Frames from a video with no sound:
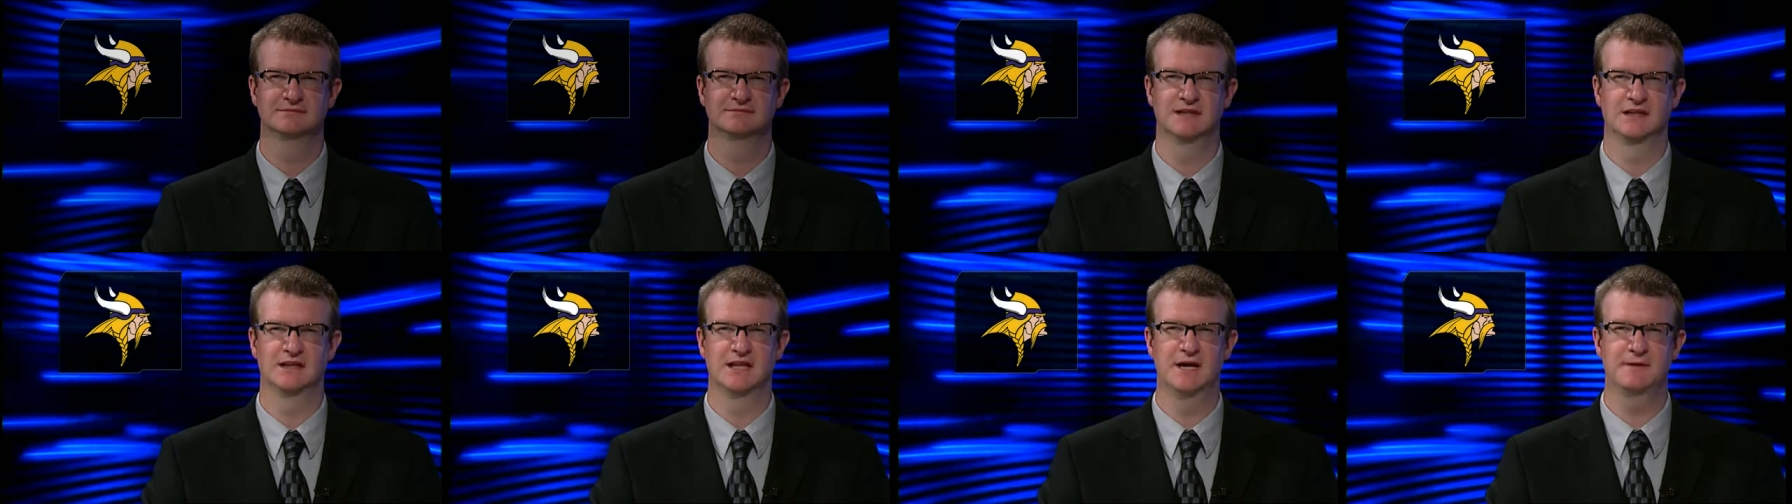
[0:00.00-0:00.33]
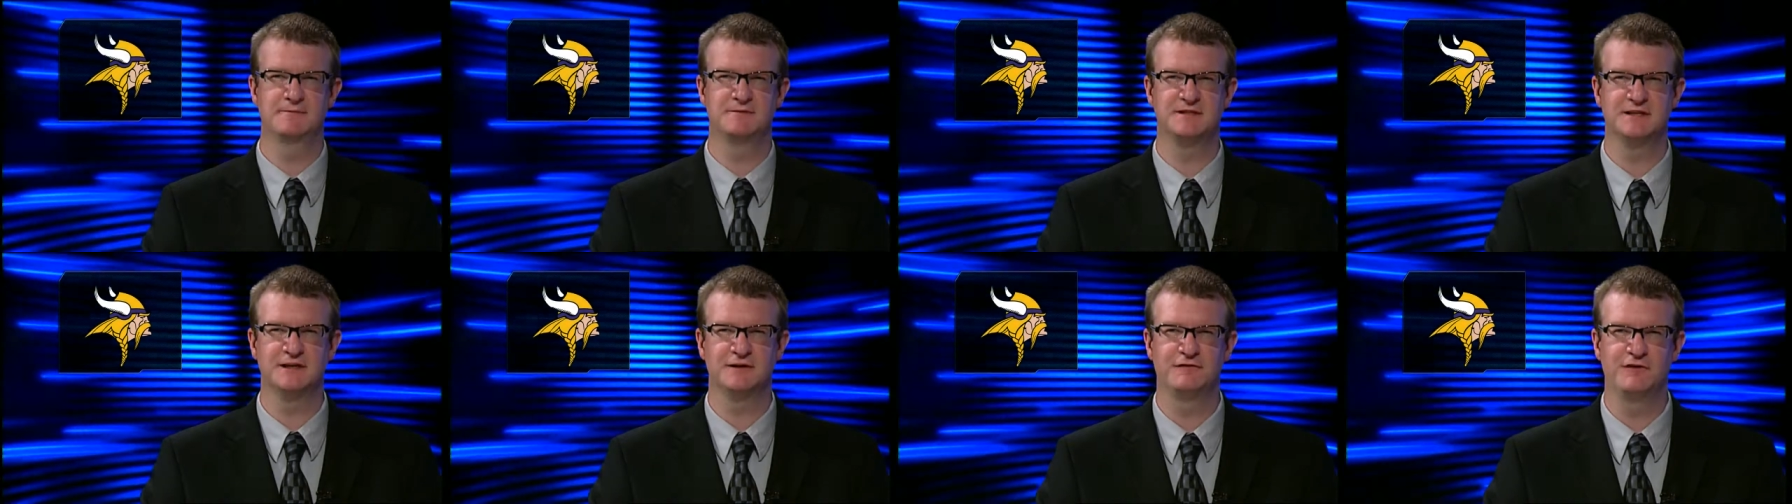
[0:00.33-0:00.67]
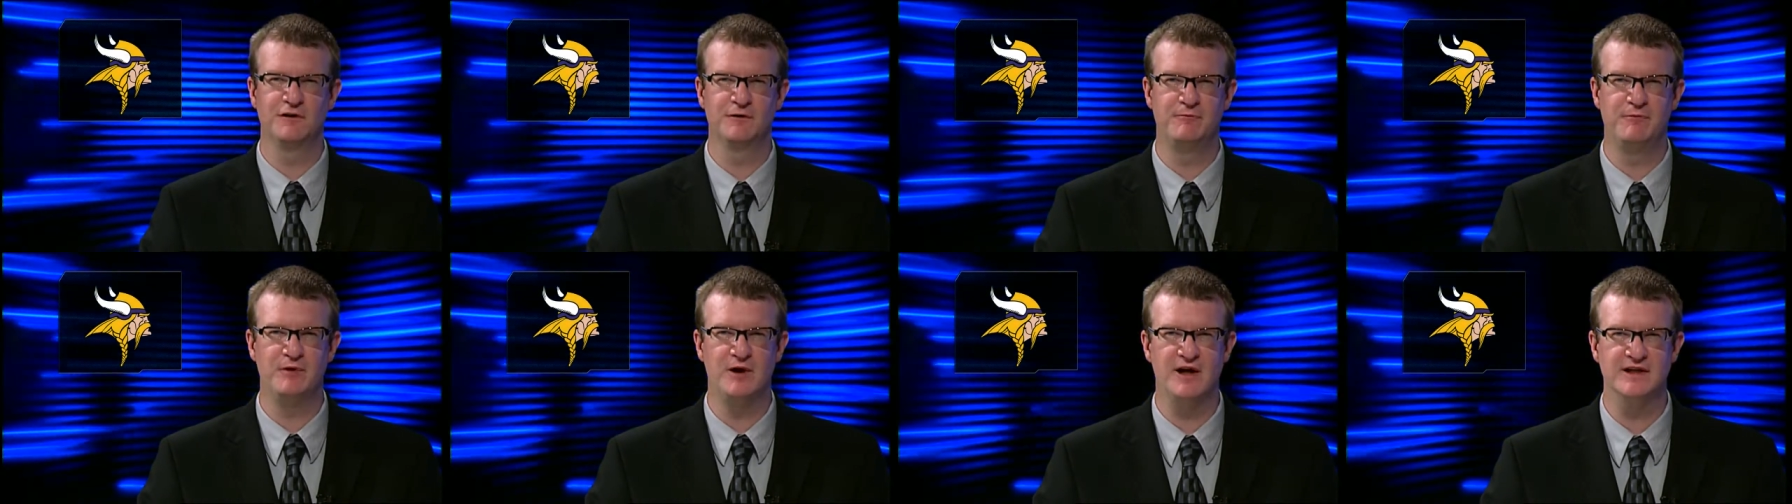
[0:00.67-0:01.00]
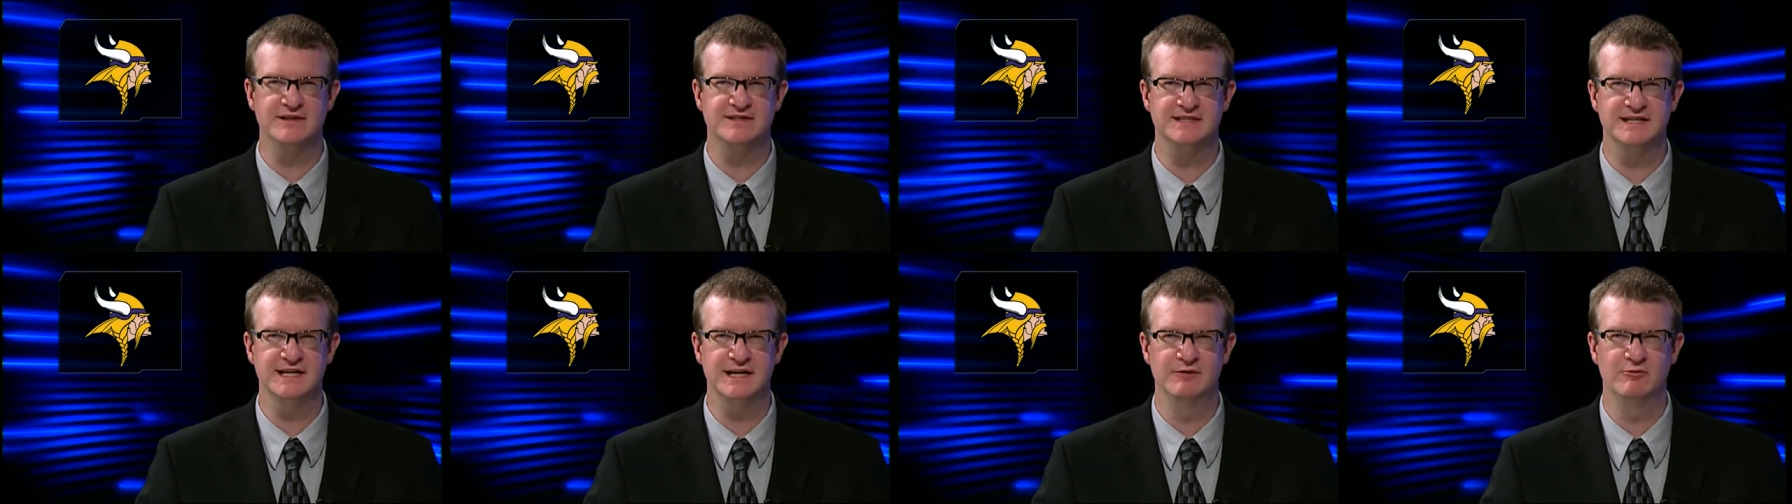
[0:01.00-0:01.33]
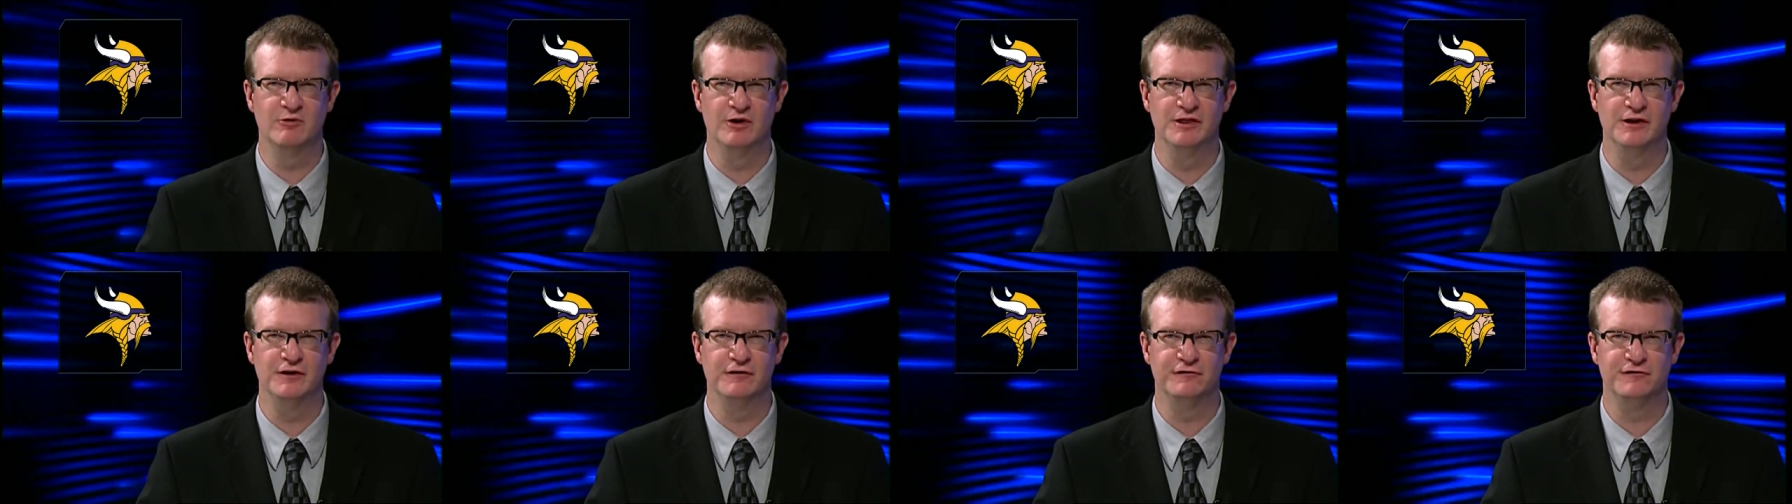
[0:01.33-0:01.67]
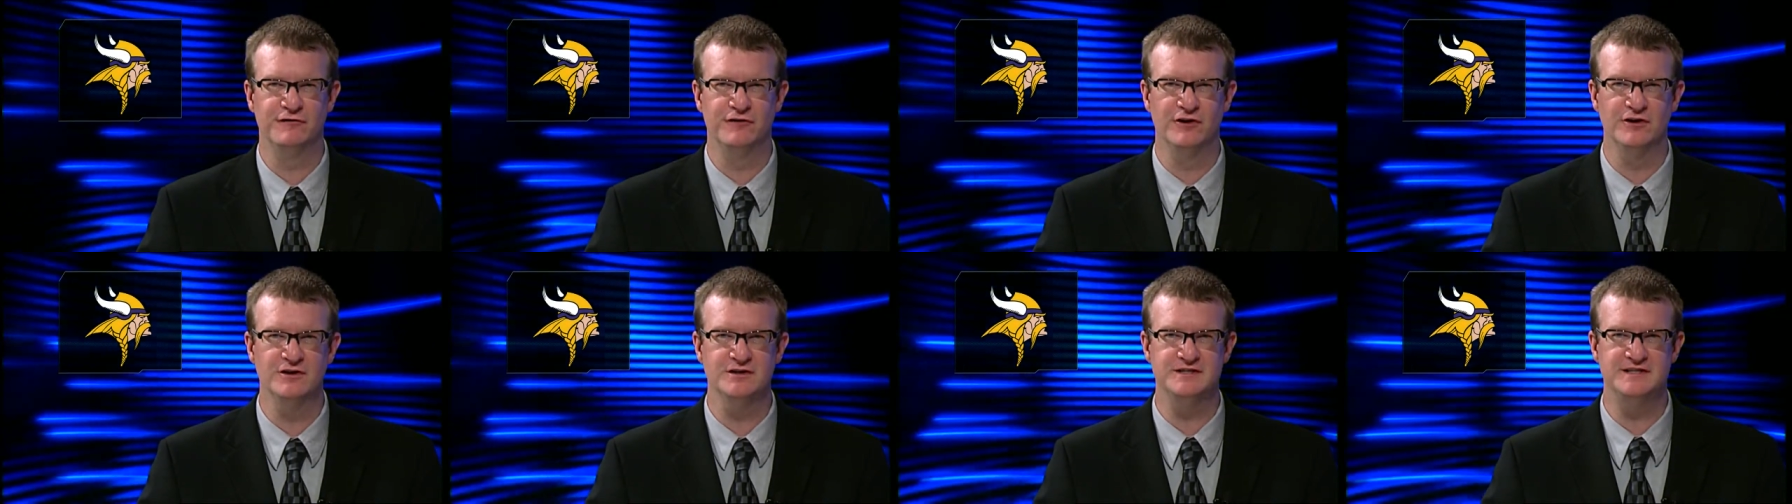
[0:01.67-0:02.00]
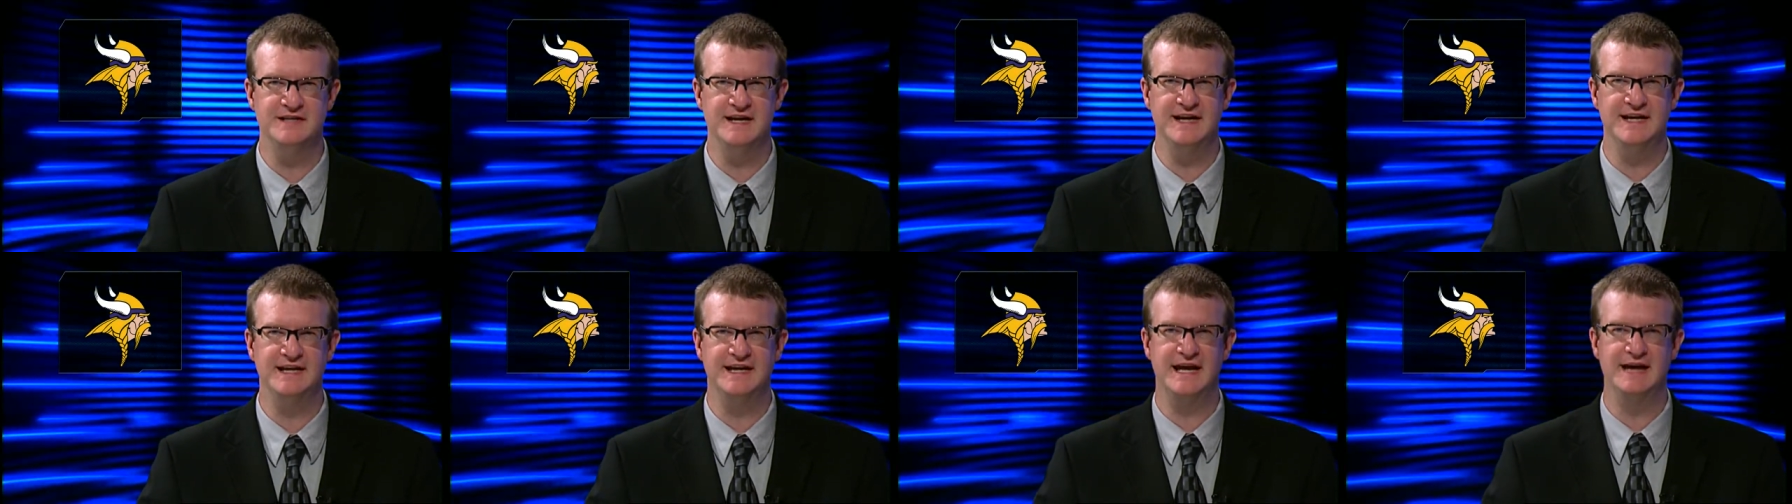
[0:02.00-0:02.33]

Leipsic football team won their first eight